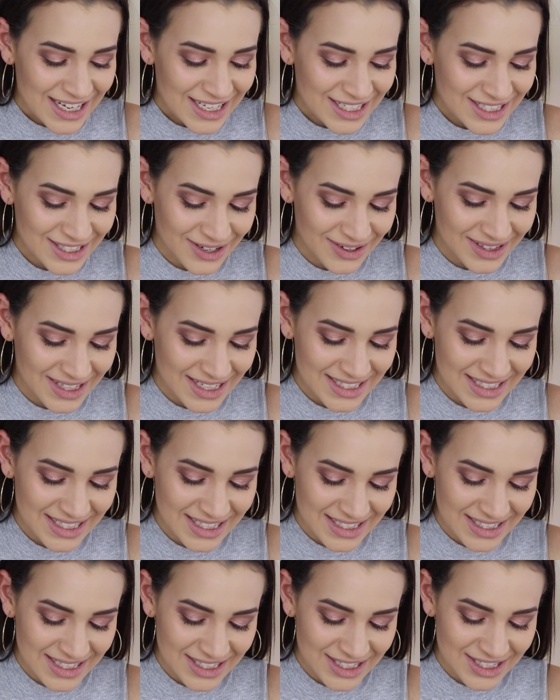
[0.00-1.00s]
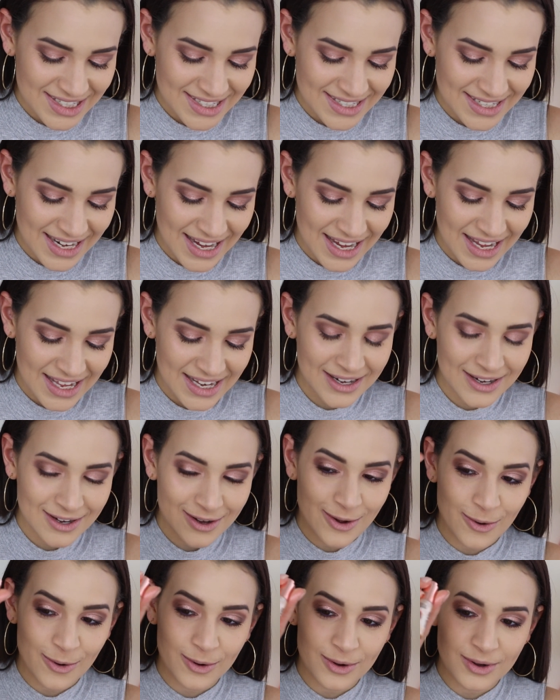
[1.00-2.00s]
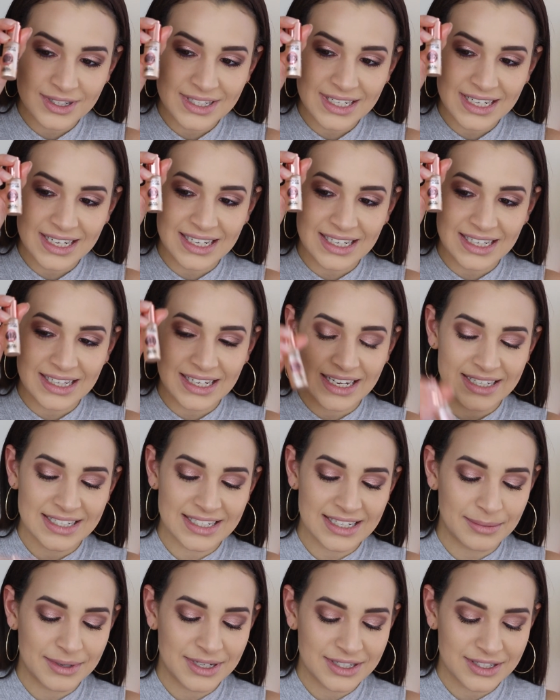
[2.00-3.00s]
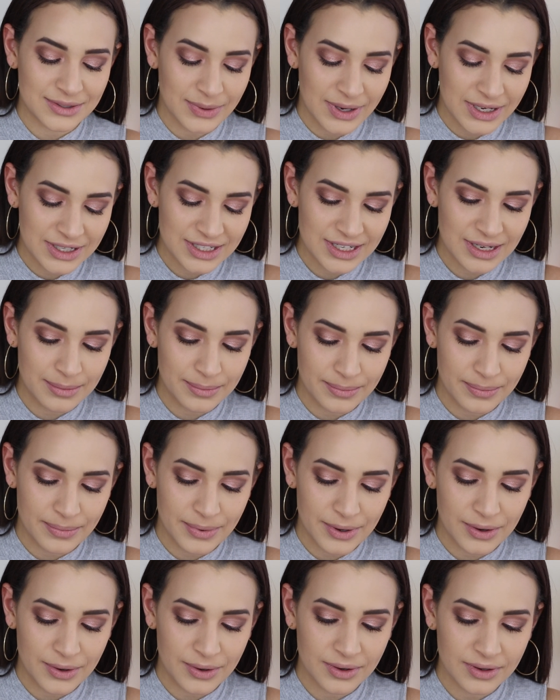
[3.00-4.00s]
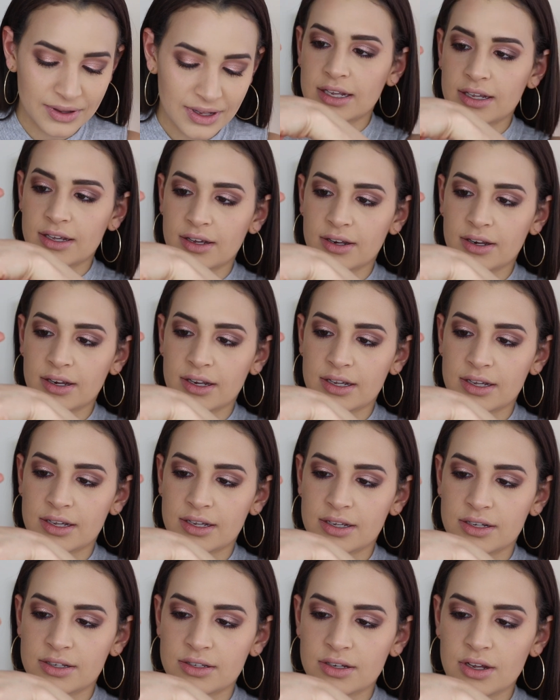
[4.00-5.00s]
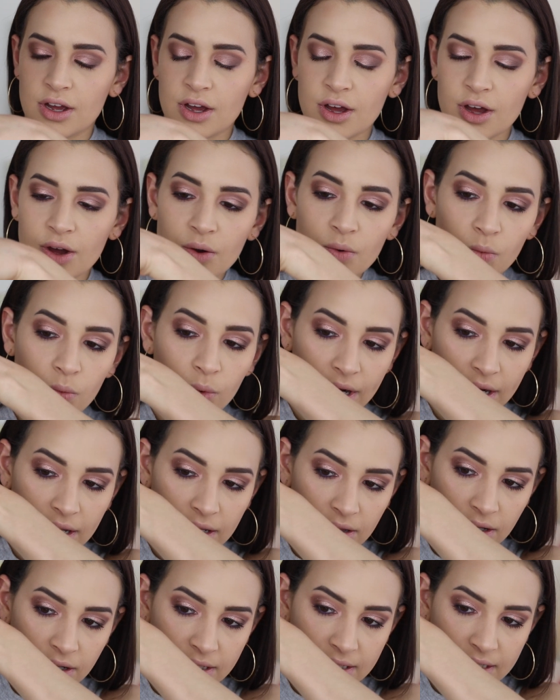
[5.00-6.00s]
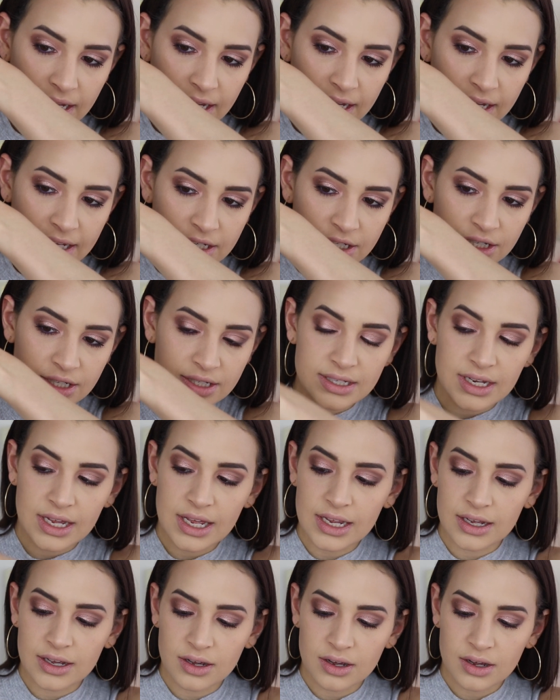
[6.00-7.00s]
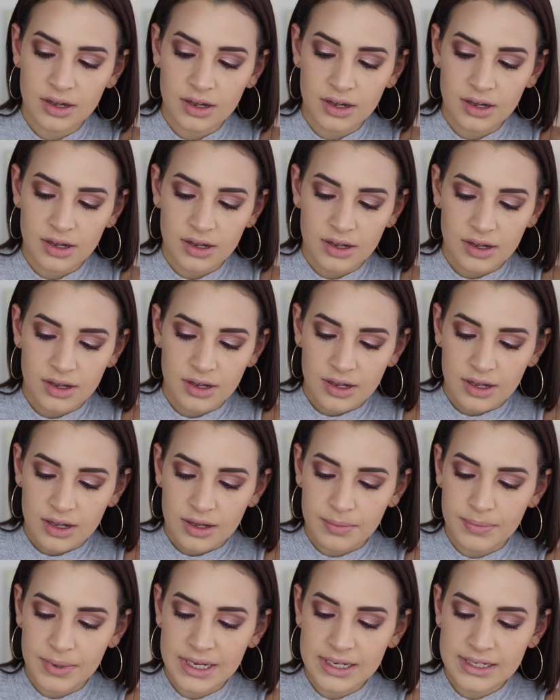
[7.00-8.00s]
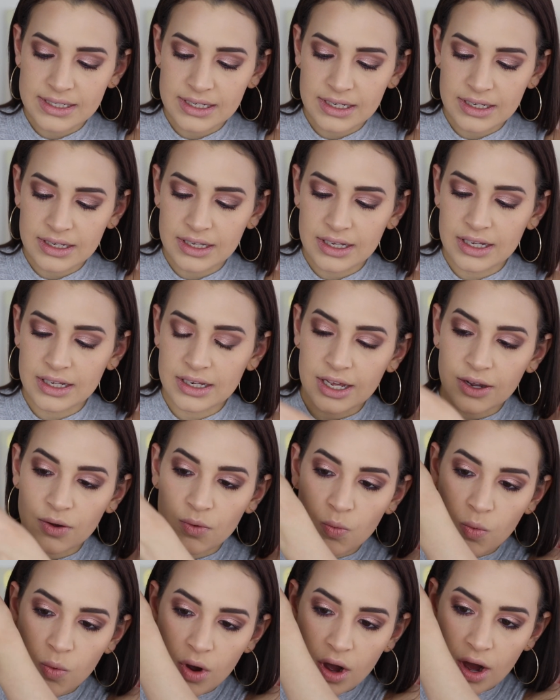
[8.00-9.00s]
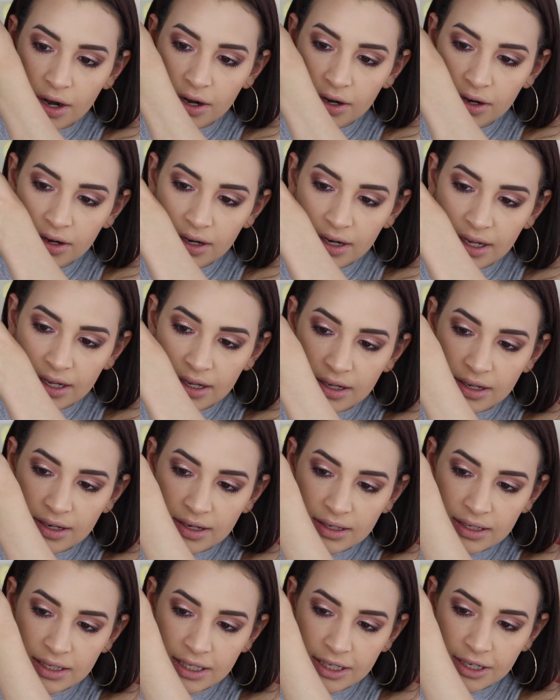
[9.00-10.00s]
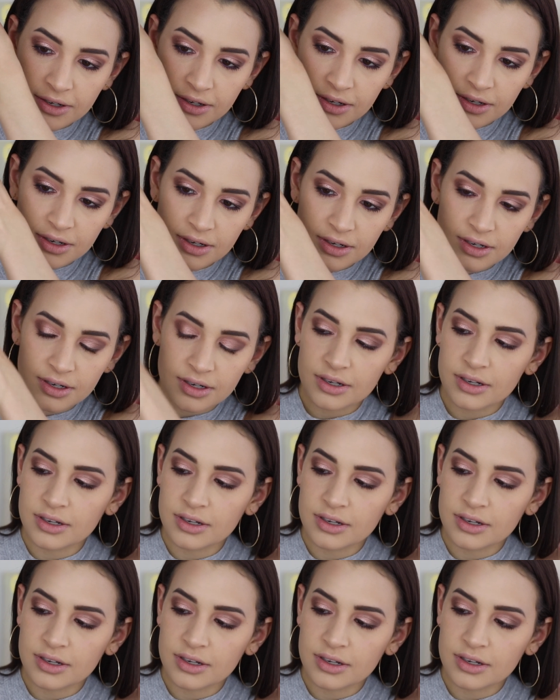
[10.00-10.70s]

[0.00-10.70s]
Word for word: So this is the shade Gold Glitz. Let me swatch them both. Here is what it looks like. It's just like basically like water and glitter.